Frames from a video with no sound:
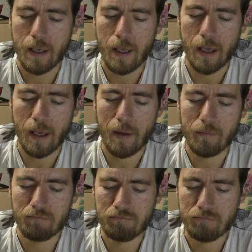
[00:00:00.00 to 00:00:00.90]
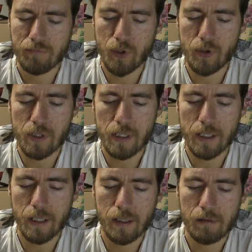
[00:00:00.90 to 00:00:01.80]
And
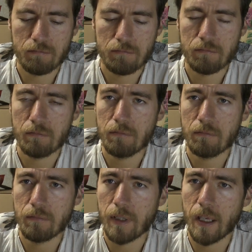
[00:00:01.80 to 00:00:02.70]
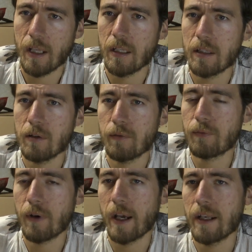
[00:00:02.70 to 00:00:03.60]
usually then you'll
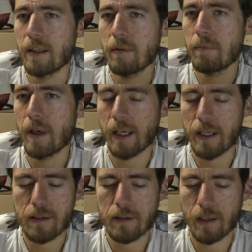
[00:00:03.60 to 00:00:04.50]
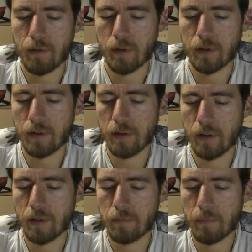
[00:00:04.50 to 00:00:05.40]
find in the baggage. they will
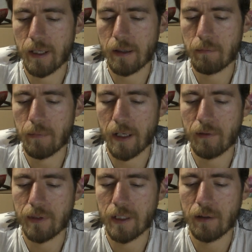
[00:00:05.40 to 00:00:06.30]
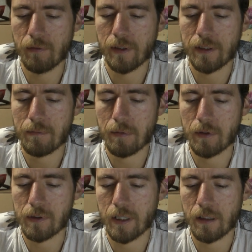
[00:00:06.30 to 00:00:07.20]
not make a big deal of it
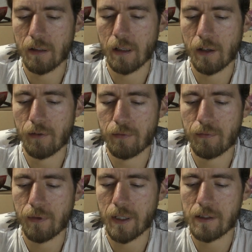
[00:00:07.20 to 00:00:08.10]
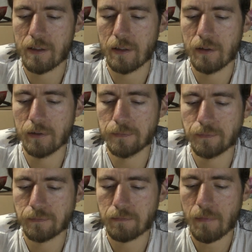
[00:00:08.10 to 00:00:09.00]
because they got a lot of things to do.
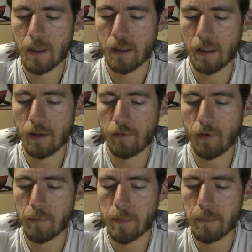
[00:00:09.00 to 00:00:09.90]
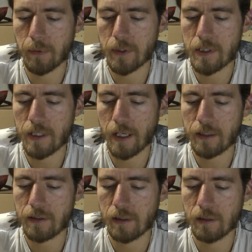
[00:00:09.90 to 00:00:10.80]
A lot of other people to
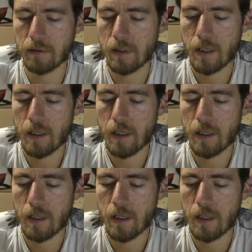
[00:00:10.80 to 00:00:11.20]
check so